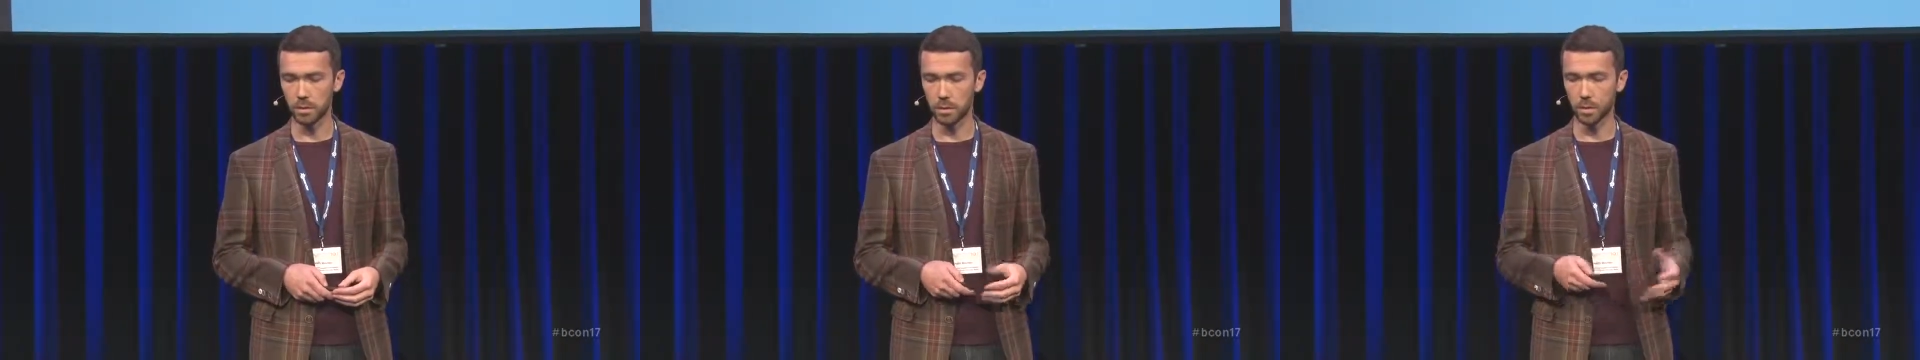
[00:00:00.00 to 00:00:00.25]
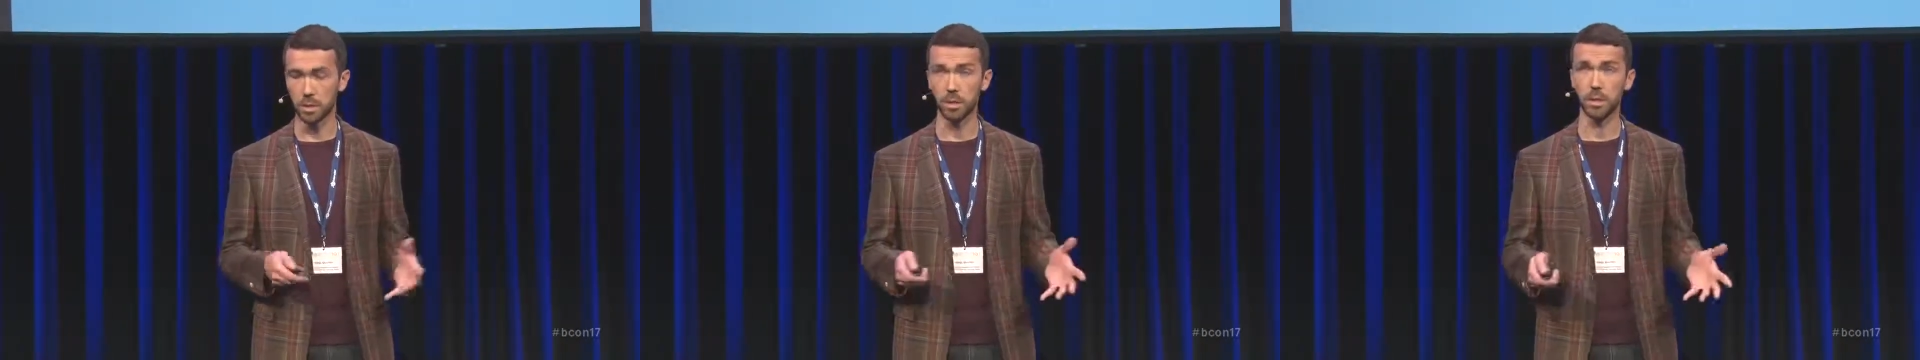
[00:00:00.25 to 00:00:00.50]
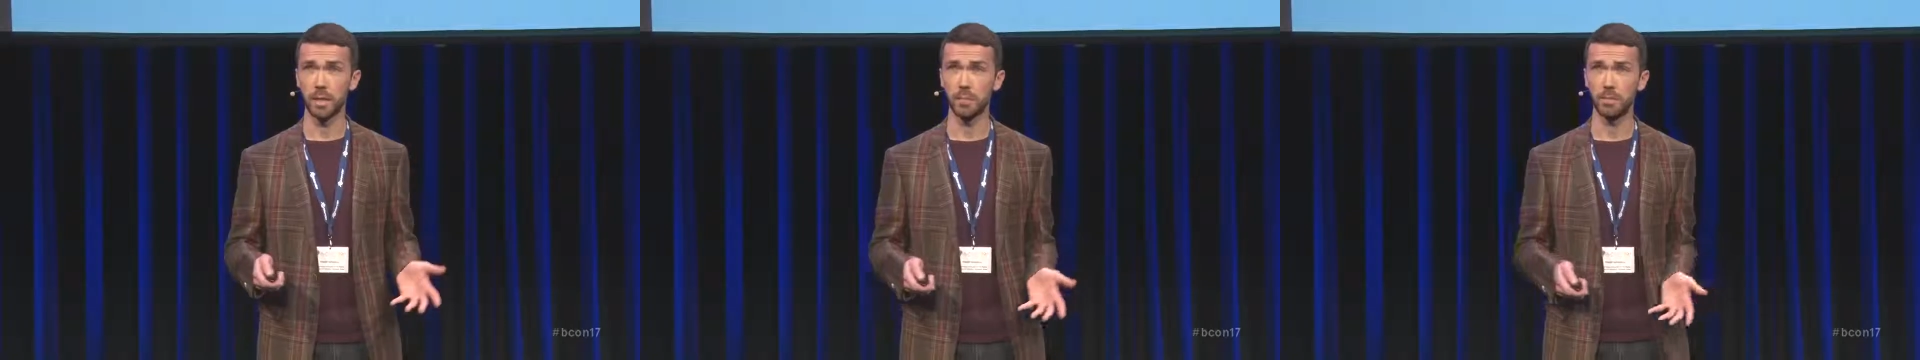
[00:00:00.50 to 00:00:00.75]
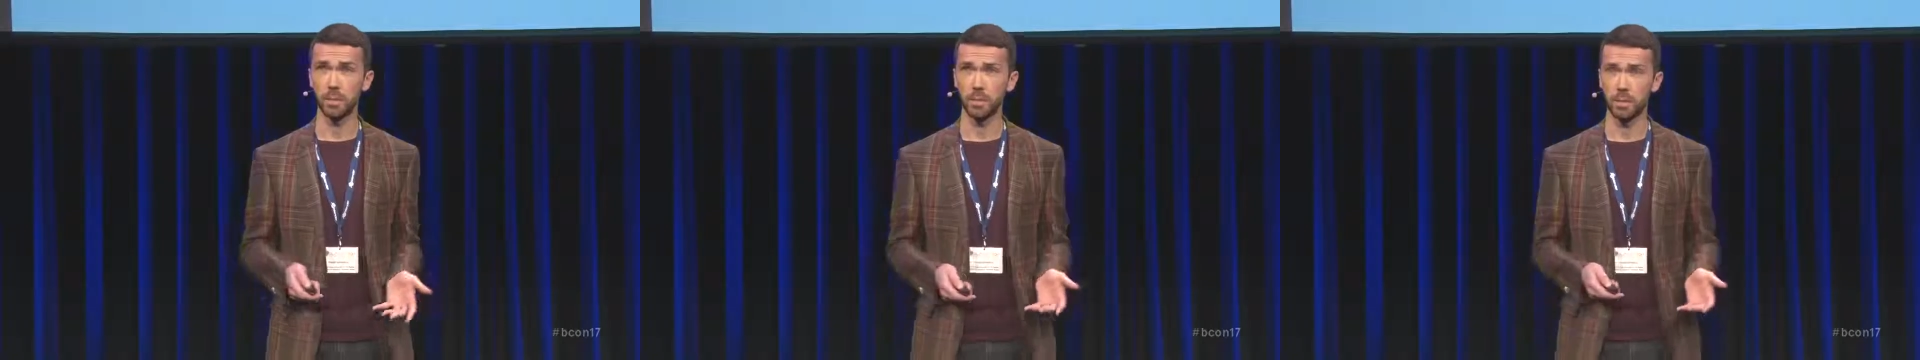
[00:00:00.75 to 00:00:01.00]
surgical
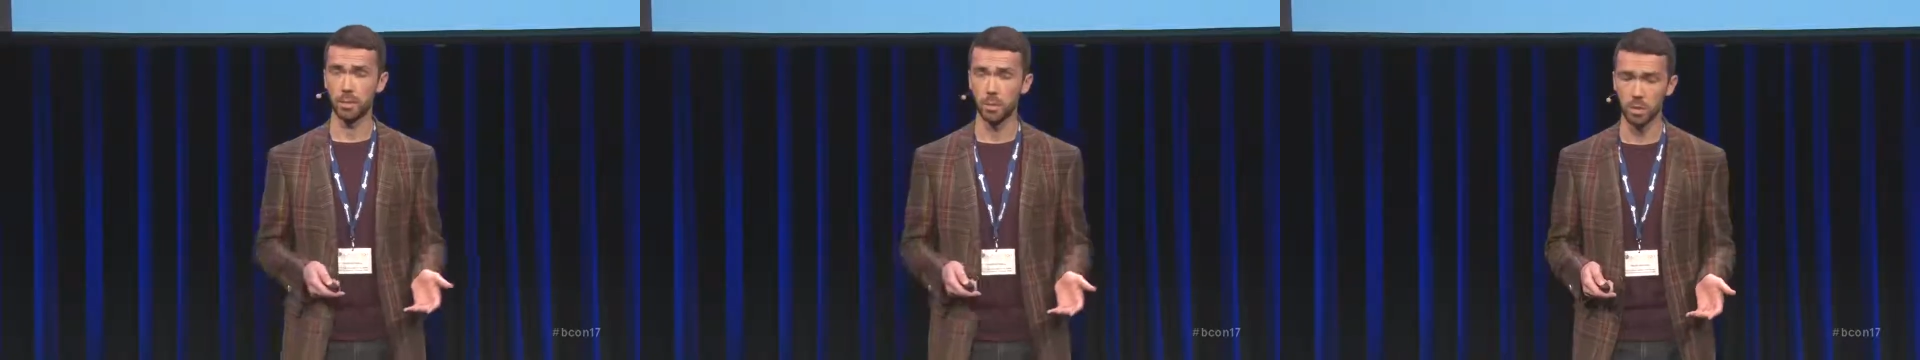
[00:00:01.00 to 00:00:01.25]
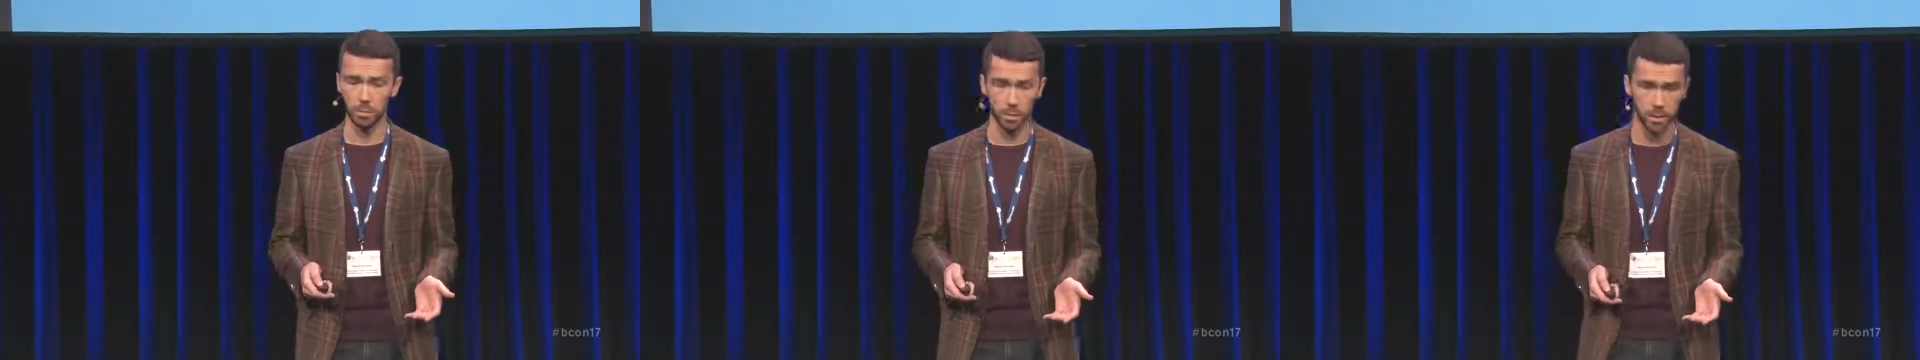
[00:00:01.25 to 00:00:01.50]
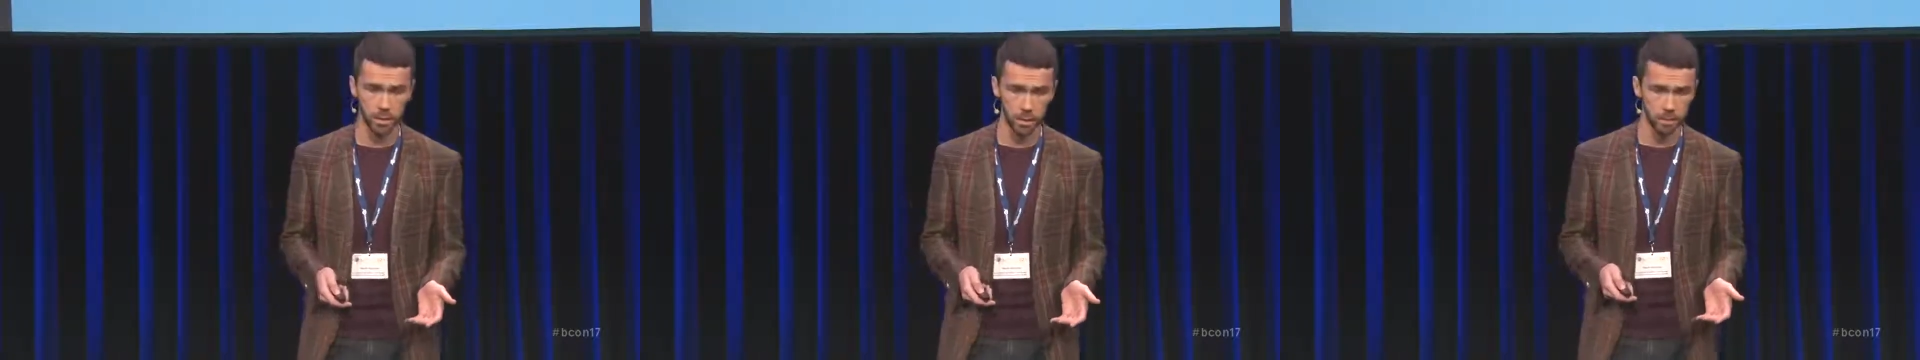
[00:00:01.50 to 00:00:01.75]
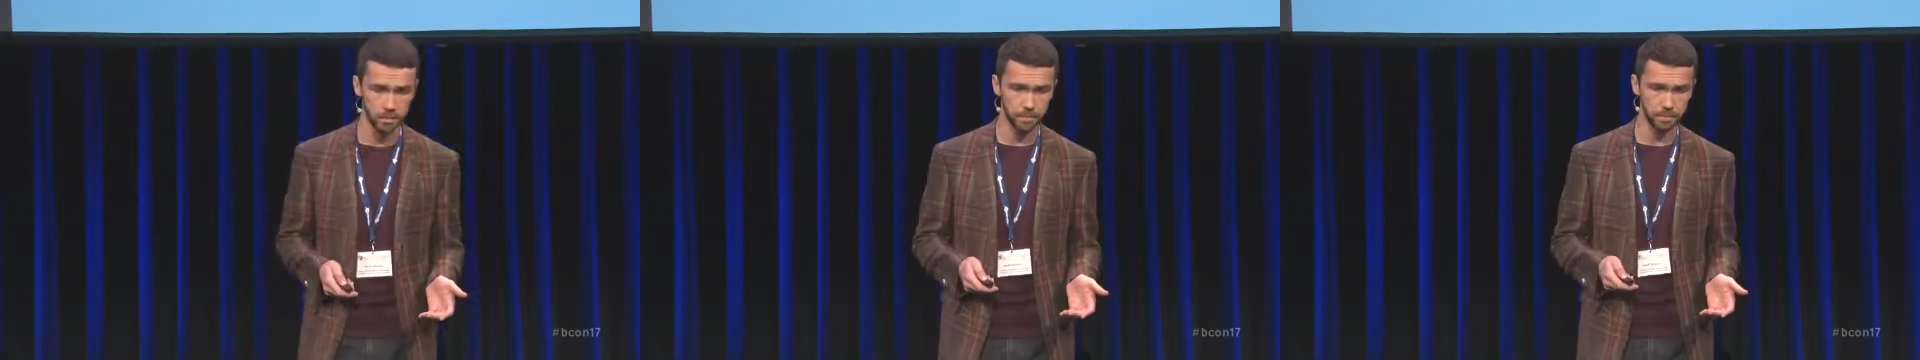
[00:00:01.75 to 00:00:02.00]
implants with Blender.